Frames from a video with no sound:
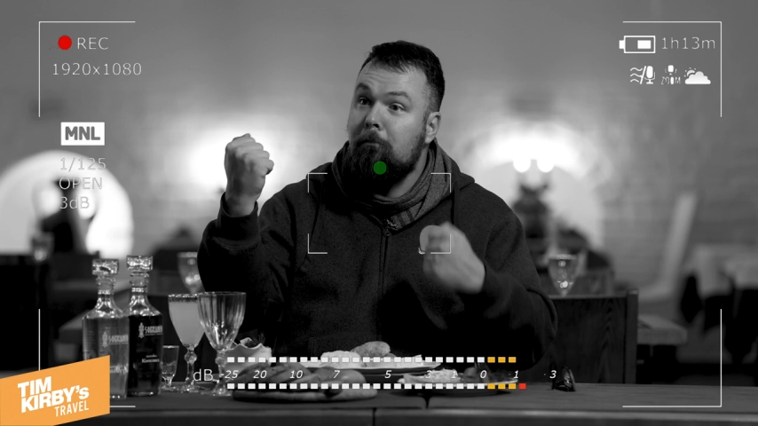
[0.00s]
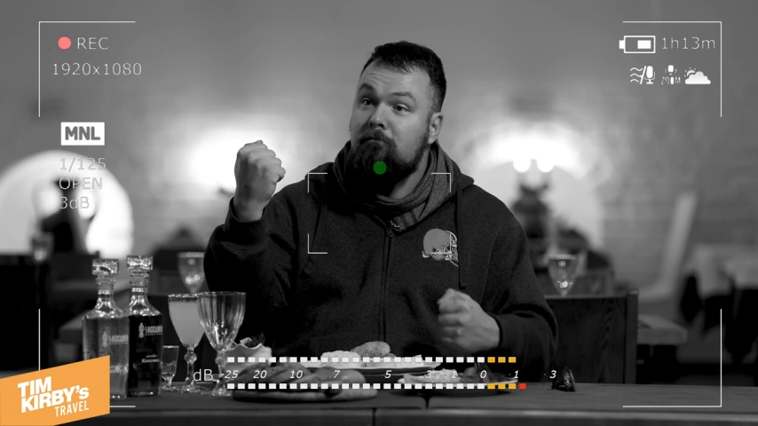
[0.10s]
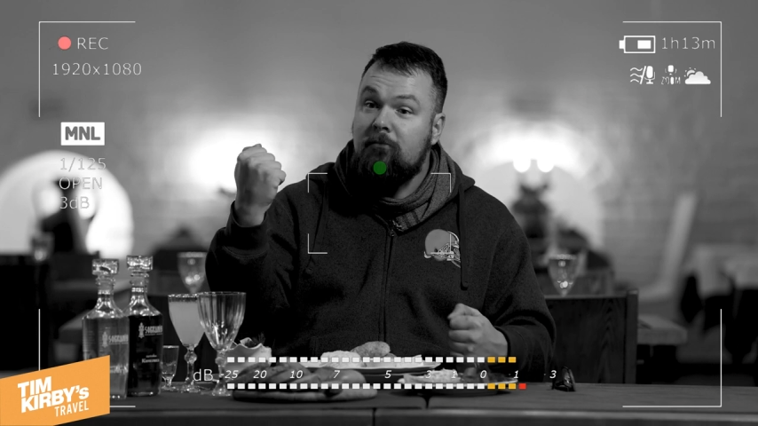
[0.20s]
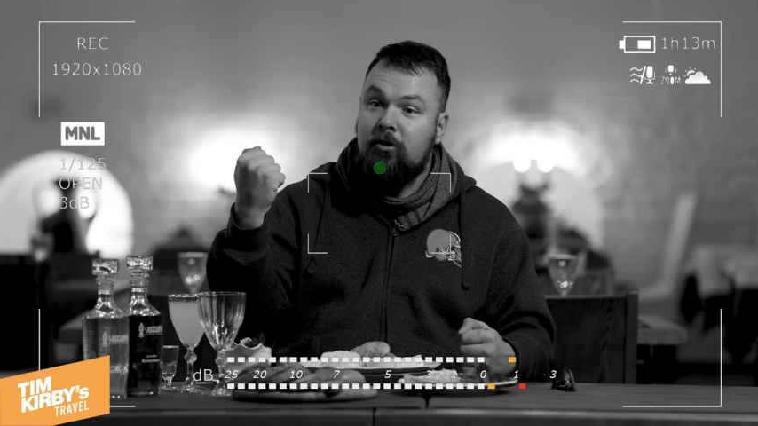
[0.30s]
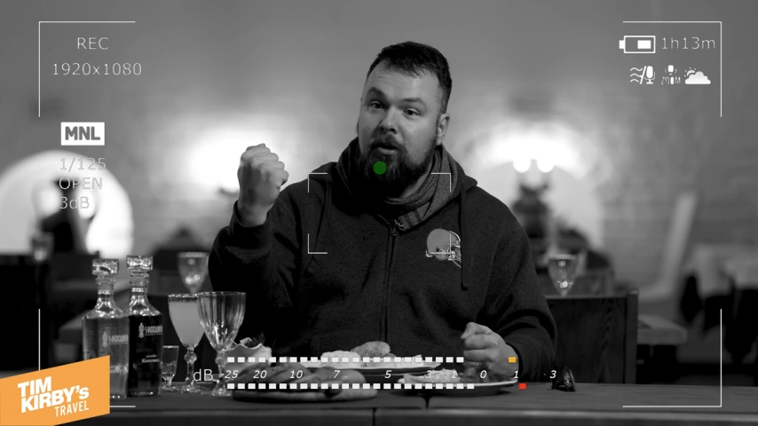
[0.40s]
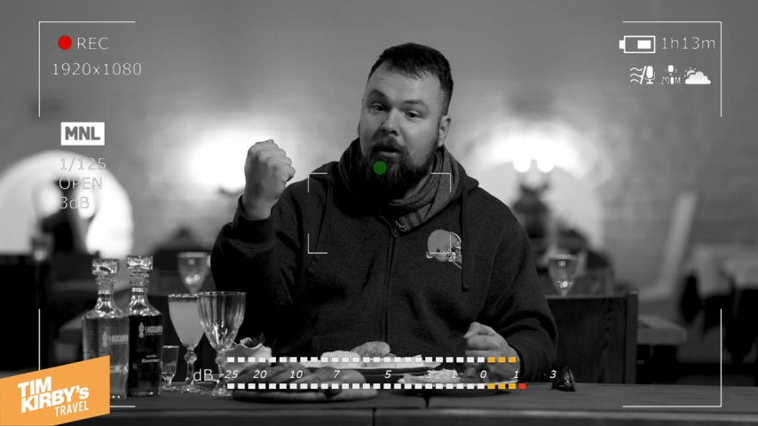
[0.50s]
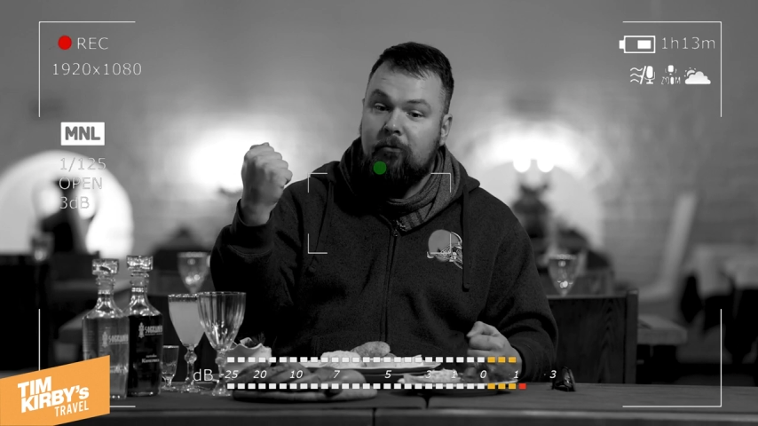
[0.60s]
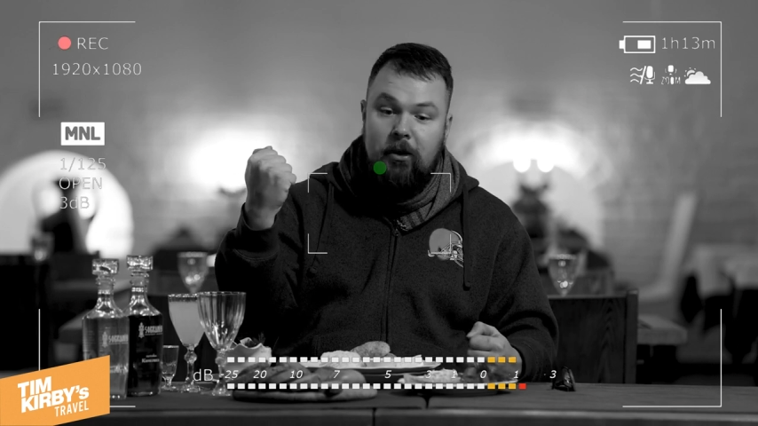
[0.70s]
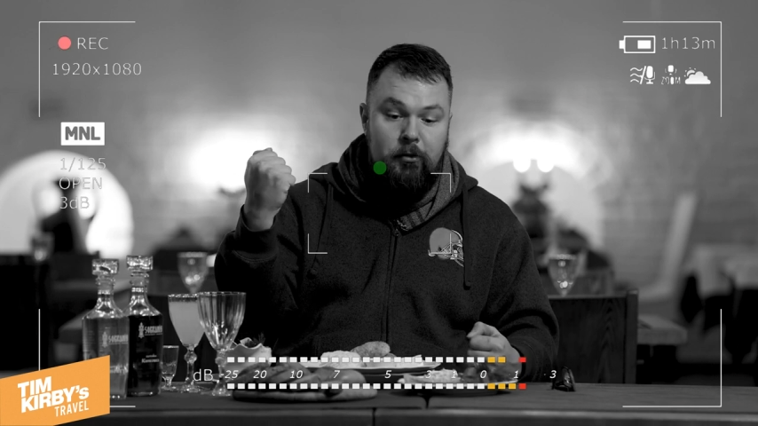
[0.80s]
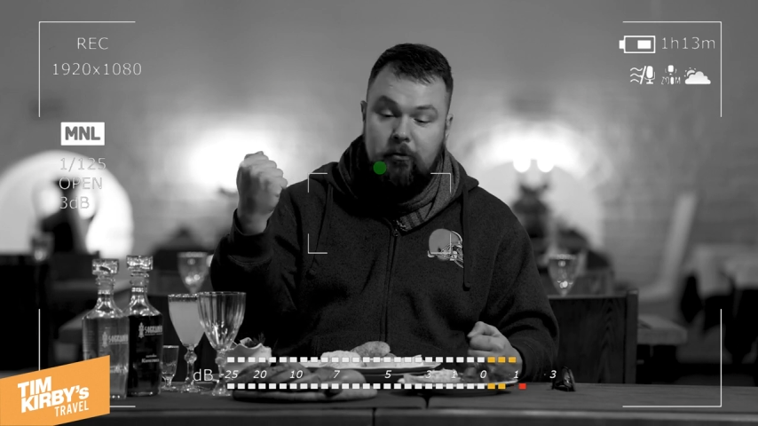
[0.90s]
Misha,
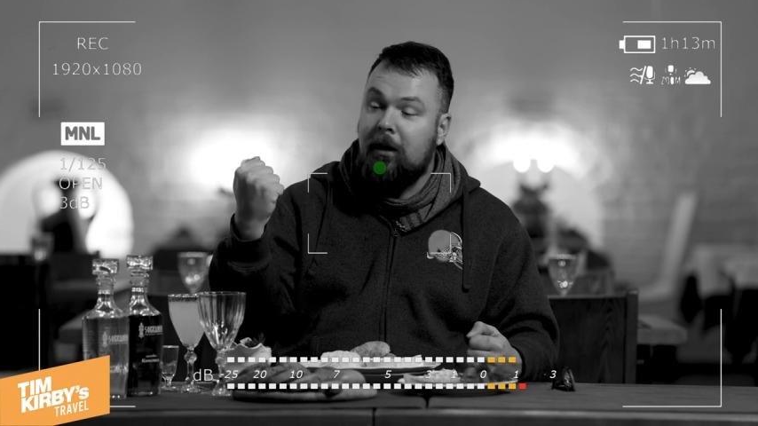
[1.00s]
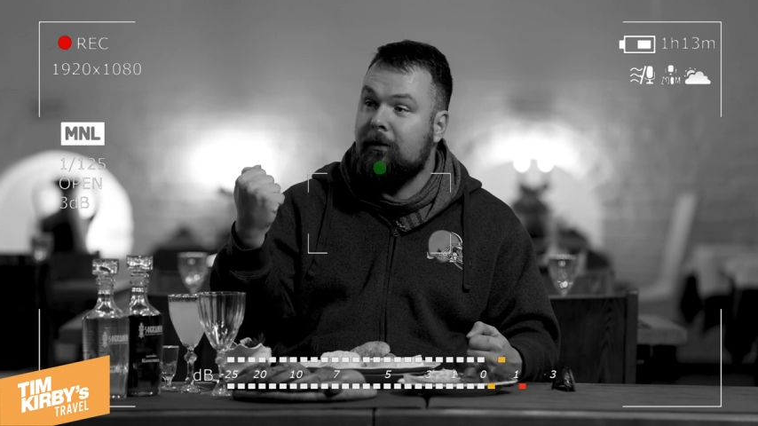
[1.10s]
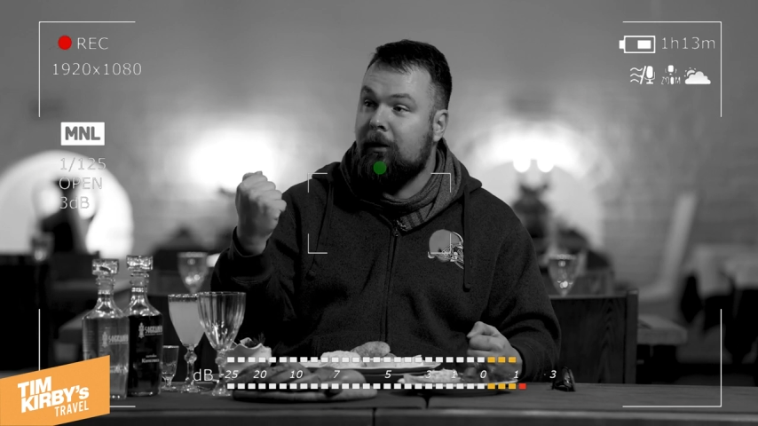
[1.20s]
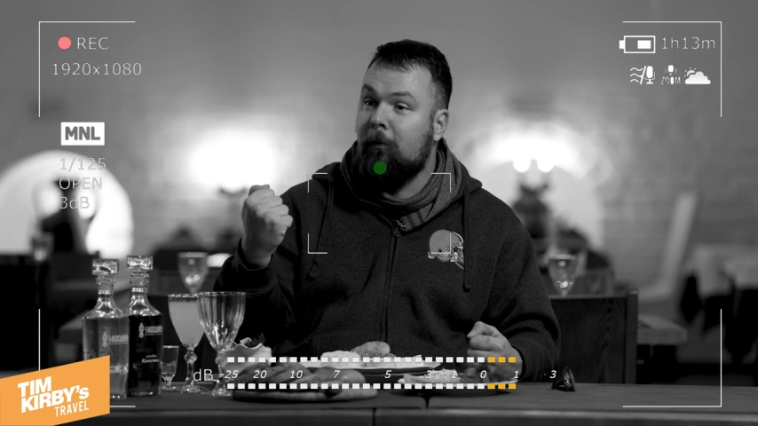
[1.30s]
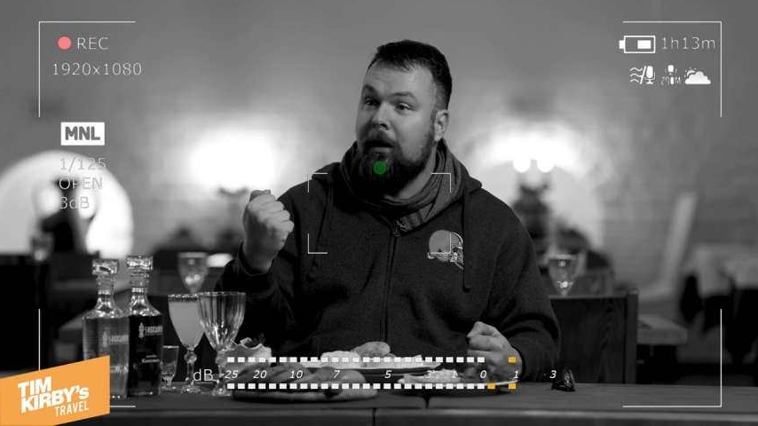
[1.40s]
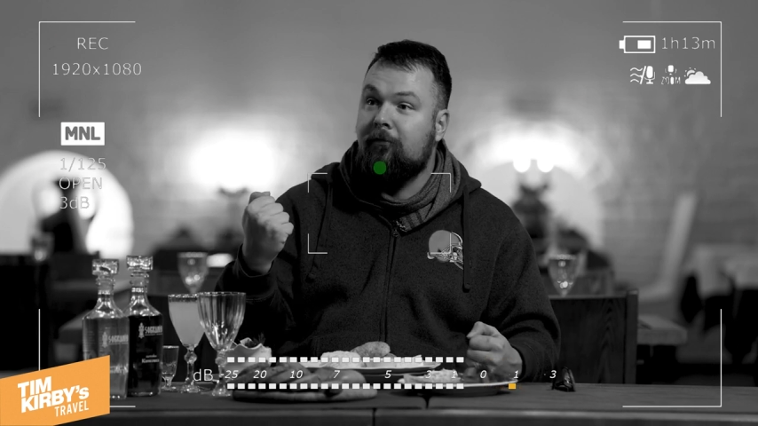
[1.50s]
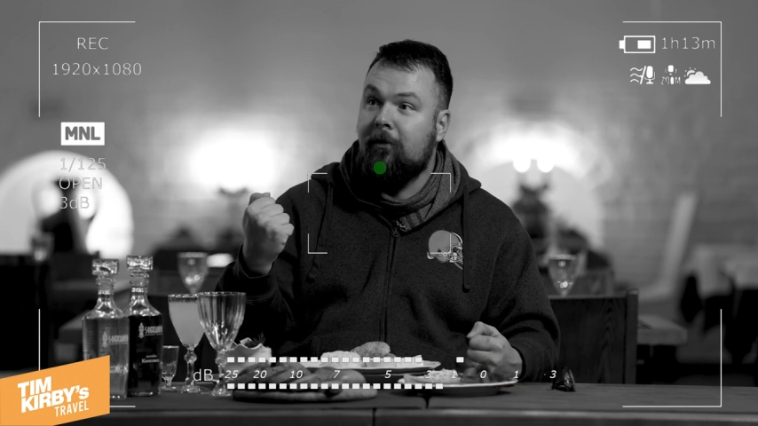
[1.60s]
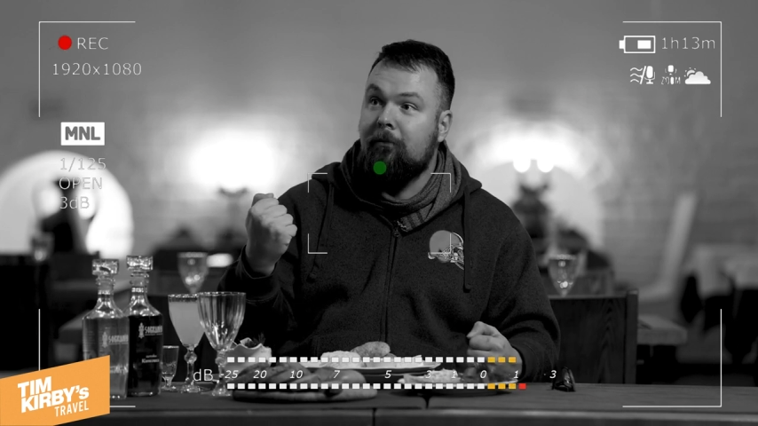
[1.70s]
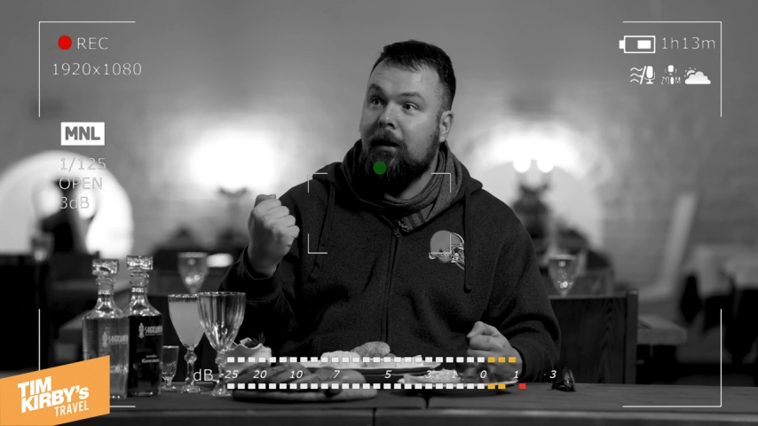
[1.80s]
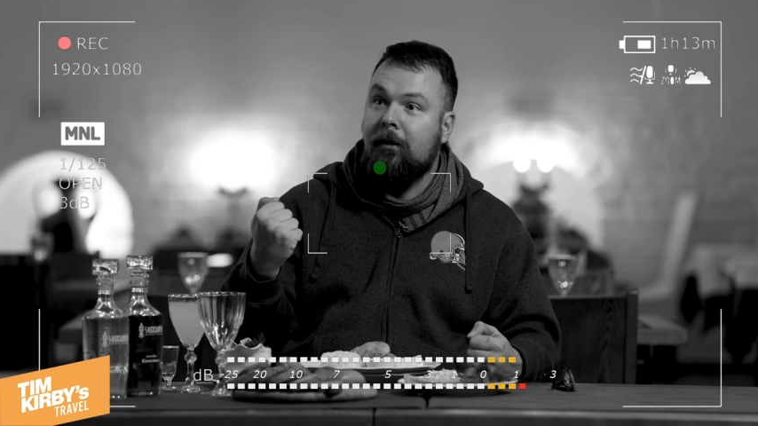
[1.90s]
how dare you take that away
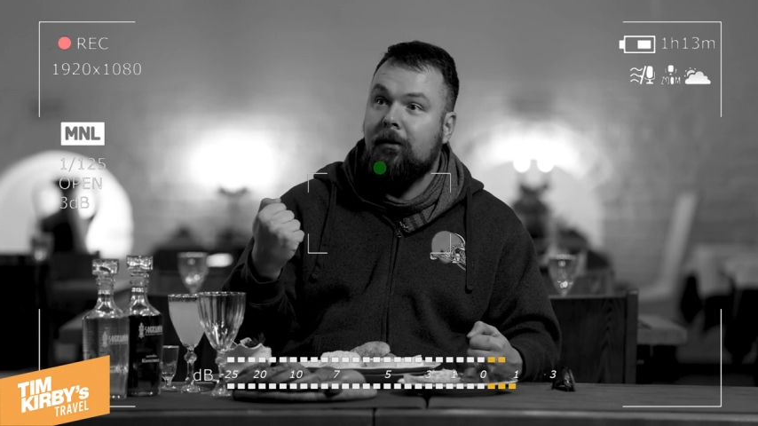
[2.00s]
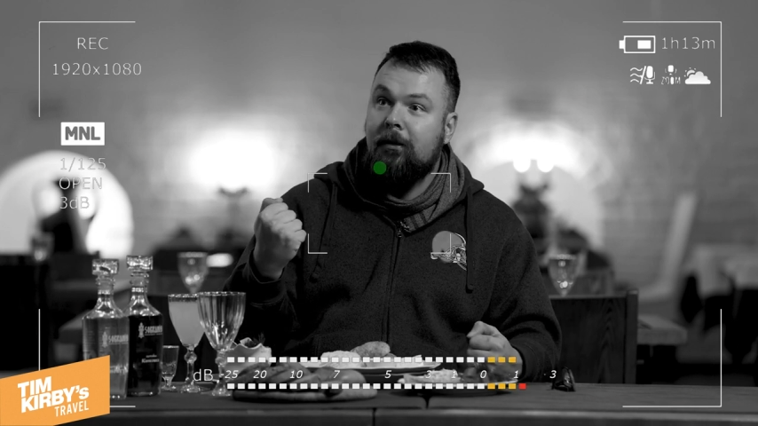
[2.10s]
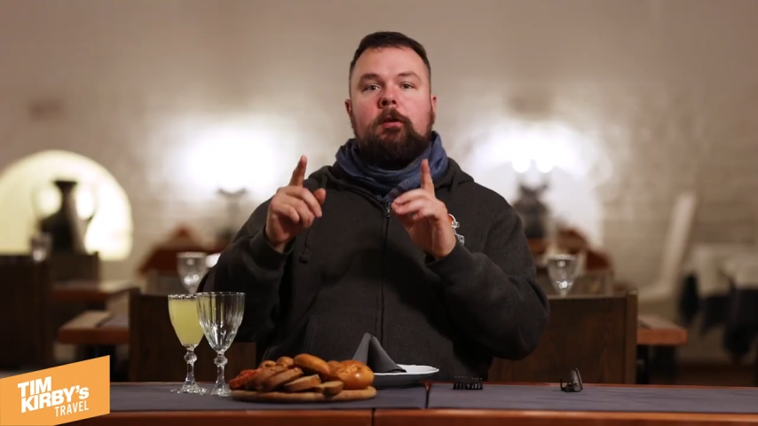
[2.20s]
from me?